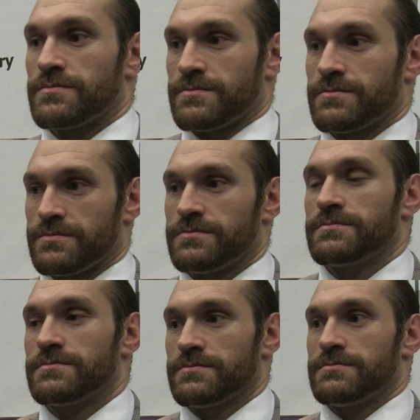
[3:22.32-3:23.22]
as a
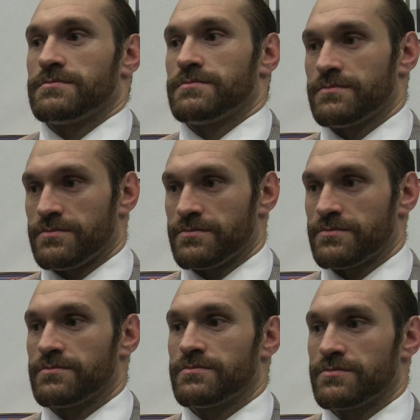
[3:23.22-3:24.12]
man who lives,
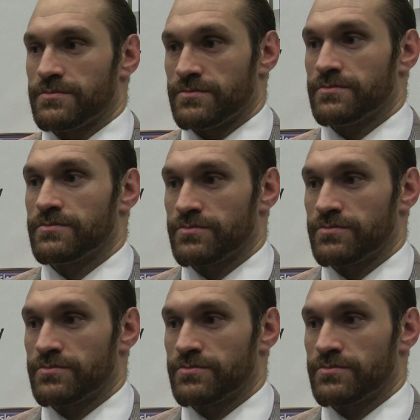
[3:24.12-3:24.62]
you know, we've seen